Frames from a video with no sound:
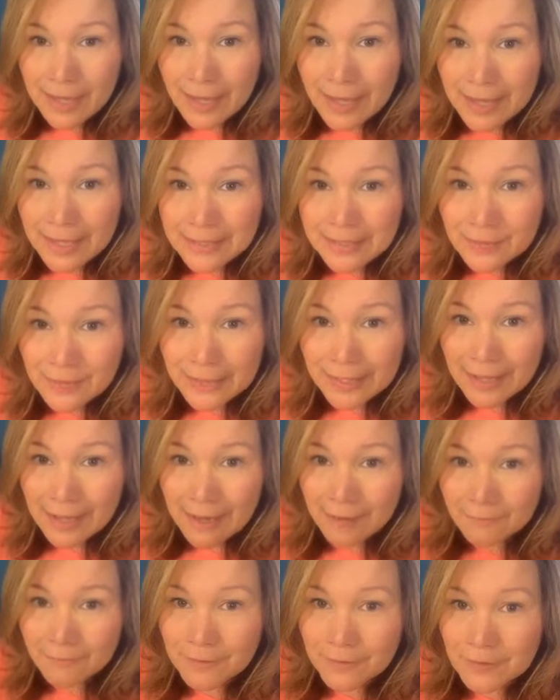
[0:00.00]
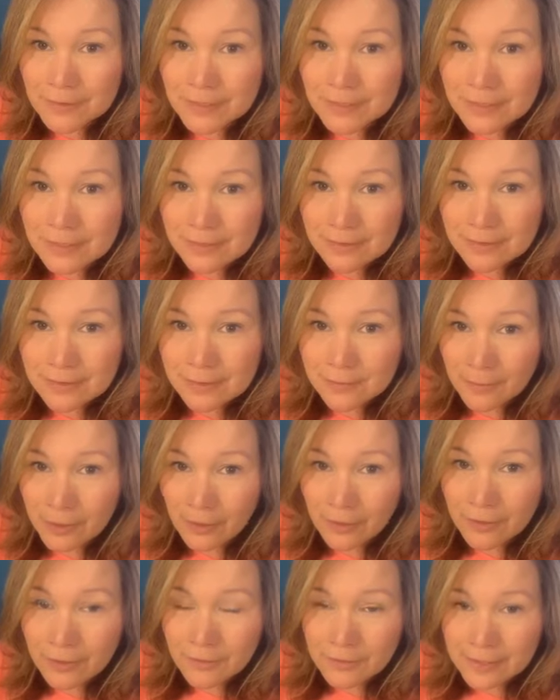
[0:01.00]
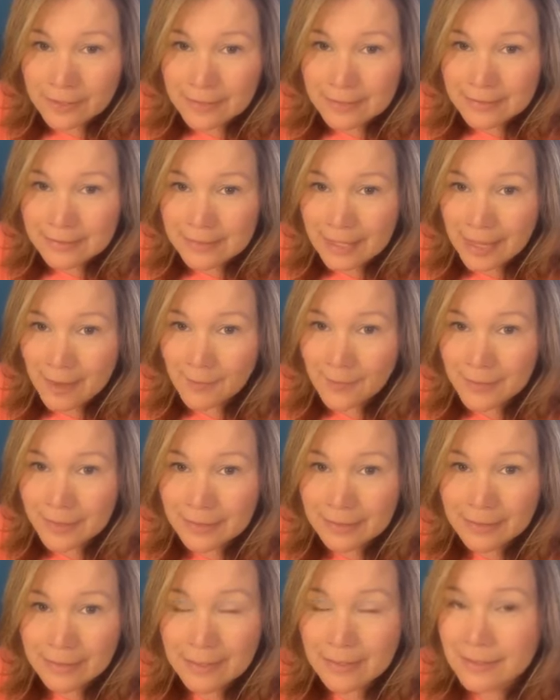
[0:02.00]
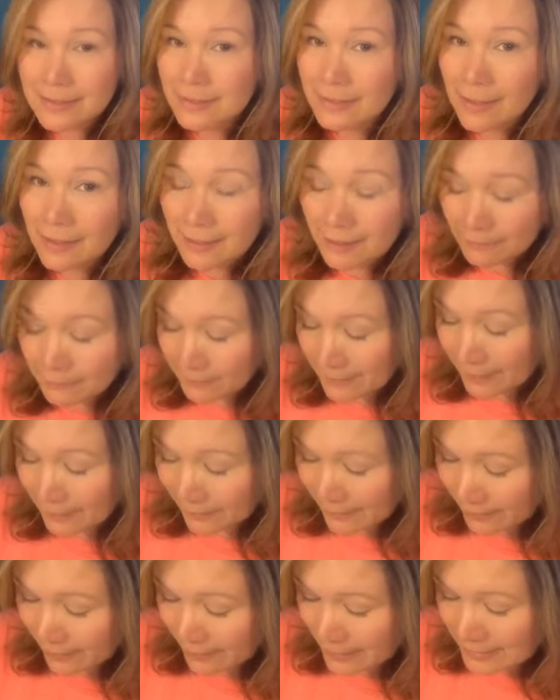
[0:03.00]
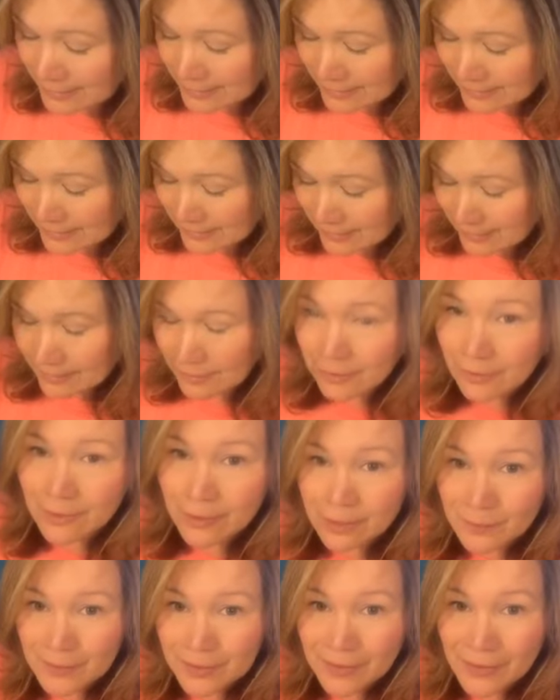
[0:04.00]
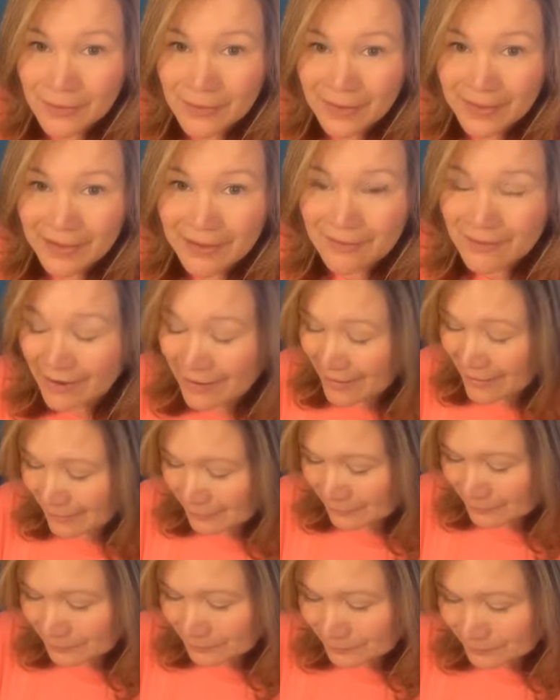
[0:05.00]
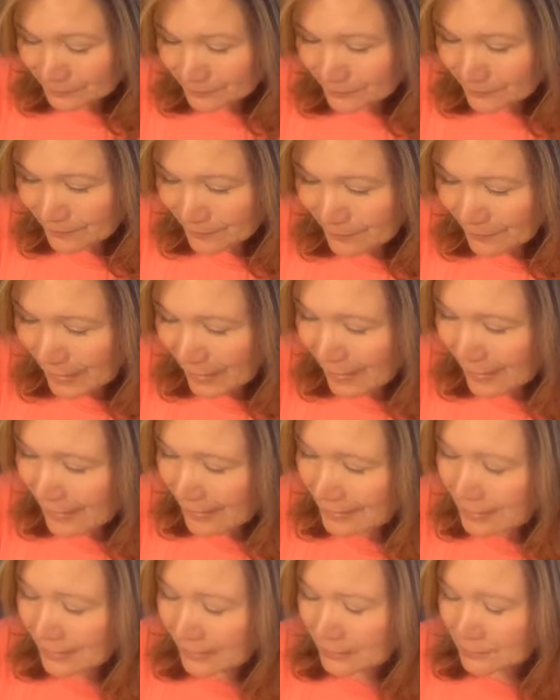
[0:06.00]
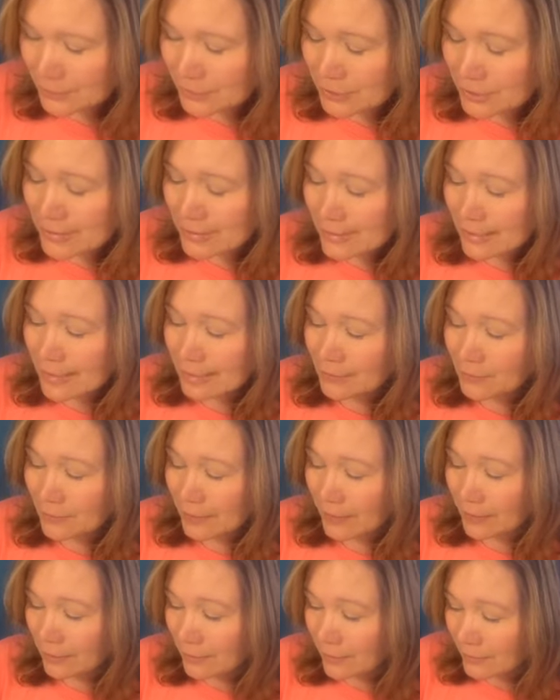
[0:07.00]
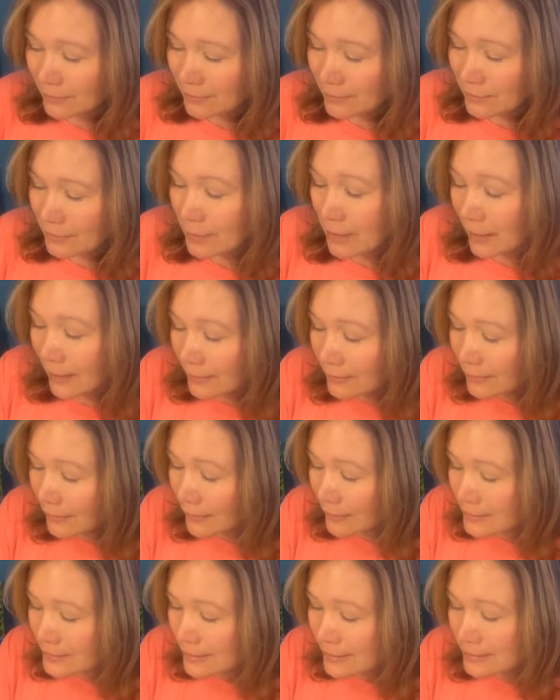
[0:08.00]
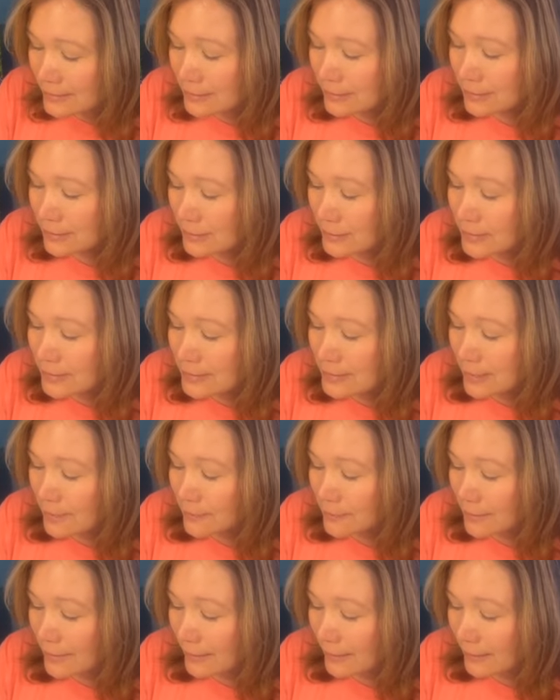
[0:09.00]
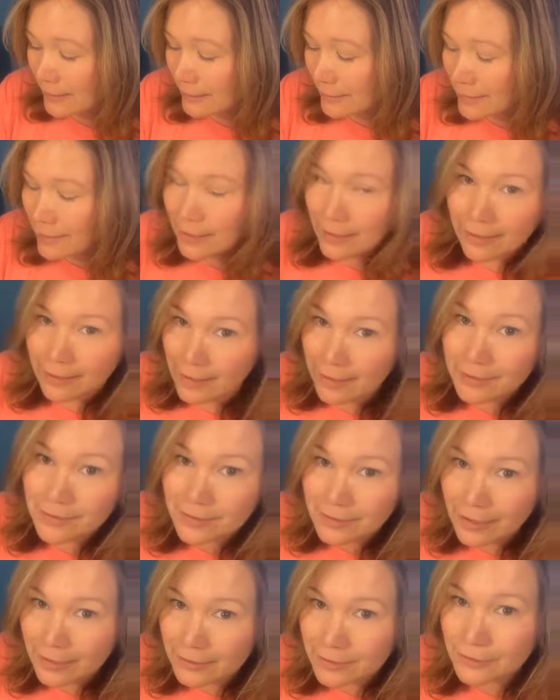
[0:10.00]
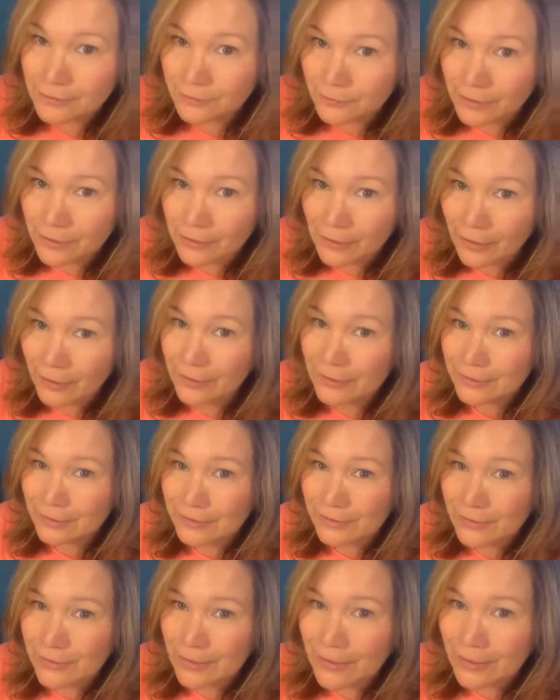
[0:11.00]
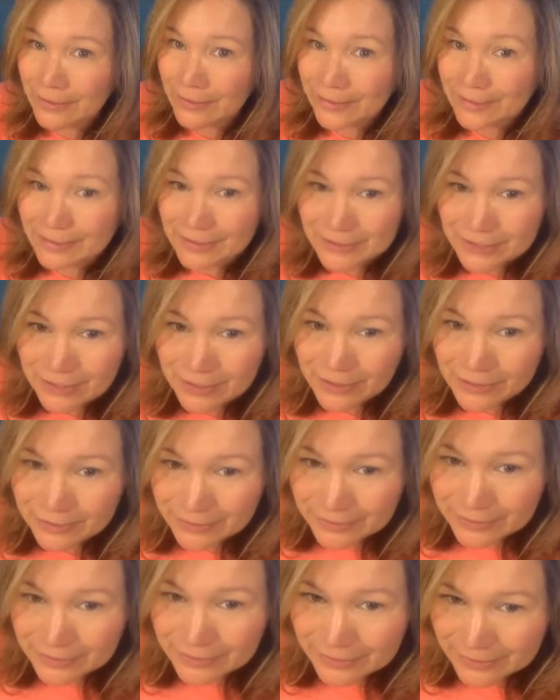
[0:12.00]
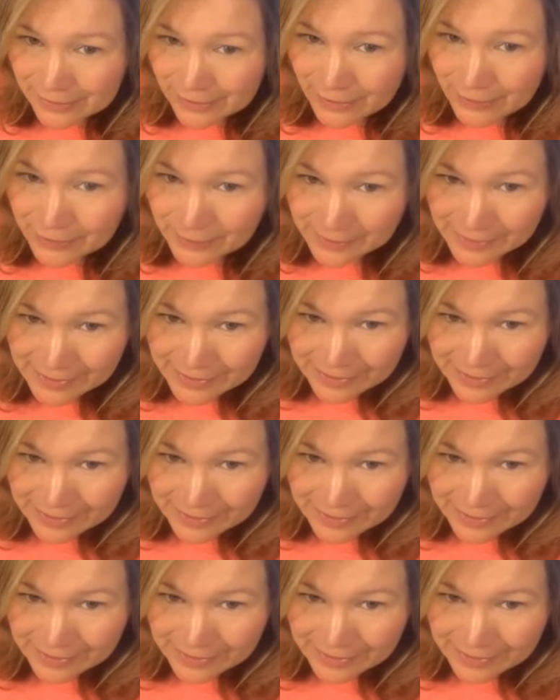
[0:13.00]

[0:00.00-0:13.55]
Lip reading: as we have those smaller things happen, it's not a failure. You're going to be okay, right? And she said, when God calls us to do something, and I do feel called to do art and share, you know,